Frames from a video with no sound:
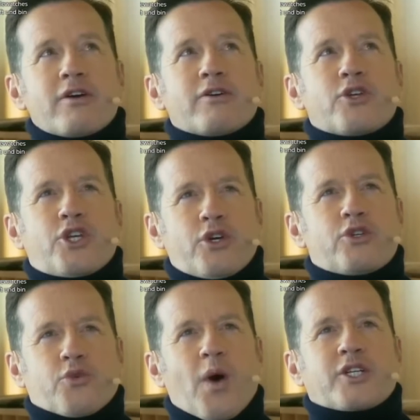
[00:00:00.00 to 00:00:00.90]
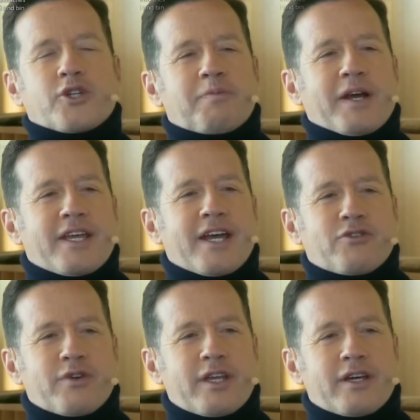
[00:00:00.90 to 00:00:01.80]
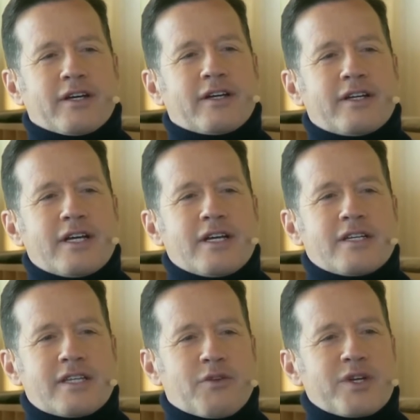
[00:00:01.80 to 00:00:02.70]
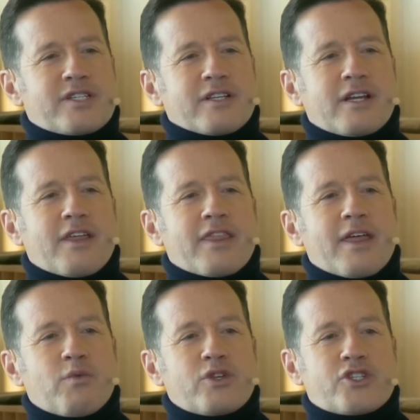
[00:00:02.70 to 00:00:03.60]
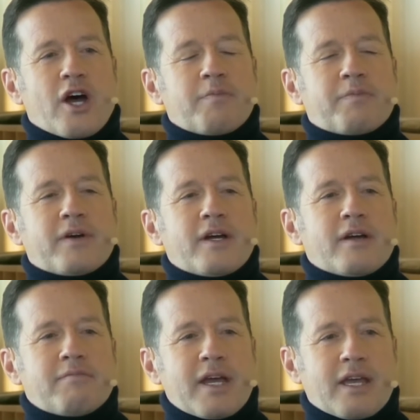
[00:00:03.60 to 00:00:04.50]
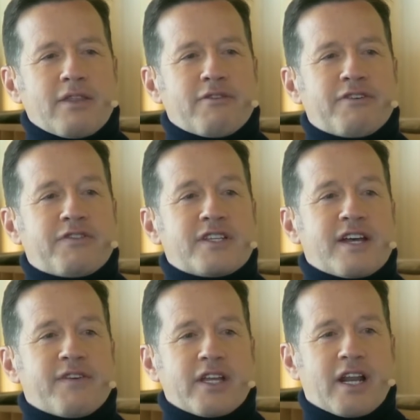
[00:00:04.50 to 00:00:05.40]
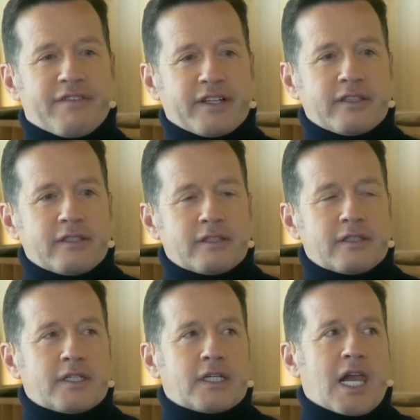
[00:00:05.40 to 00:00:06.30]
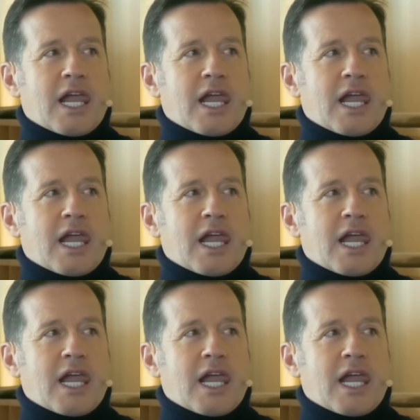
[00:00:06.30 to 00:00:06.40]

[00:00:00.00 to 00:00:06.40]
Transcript: another huge watch company actually said recently that they would stop making the 5711.